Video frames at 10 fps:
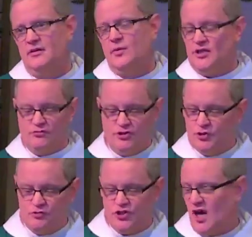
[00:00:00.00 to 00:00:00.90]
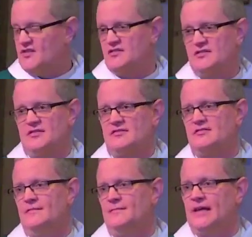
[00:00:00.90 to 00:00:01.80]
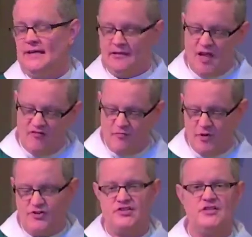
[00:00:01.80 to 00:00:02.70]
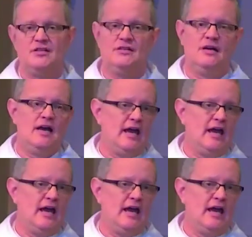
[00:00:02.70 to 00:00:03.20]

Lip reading: when you do justice and love mercy